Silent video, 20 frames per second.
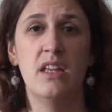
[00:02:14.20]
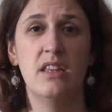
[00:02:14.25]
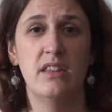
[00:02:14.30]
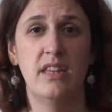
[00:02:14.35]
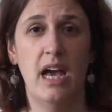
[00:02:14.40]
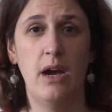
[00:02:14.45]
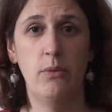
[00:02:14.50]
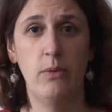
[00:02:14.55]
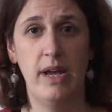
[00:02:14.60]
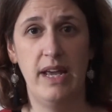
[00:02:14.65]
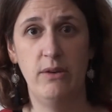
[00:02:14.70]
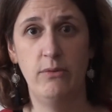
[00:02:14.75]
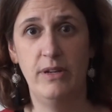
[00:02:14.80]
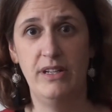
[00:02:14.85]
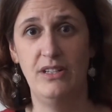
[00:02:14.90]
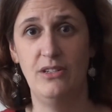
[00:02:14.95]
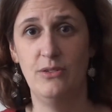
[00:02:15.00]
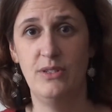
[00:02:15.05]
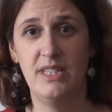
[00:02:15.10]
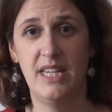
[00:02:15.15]
That way
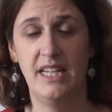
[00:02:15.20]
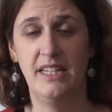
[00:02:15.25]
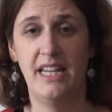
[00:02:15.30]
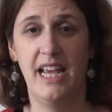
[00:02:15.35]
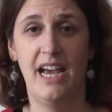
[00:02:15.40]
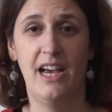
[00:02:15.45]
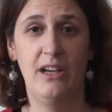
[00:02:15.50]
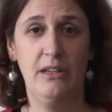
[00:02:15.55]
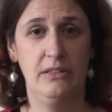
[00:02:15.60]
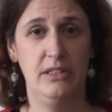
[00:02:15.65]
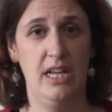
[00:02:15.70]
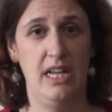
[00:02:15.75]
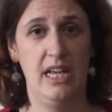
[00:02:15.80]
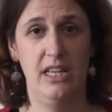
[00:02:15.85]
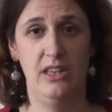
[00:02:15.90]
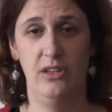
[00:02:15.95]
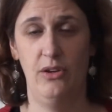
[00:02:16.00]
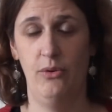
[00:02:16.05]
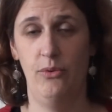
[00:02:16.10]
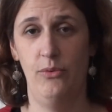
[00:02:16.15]
when you sit down
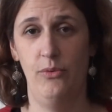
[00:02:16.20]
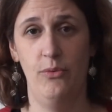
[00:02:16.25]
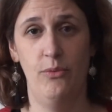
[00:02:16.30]
and the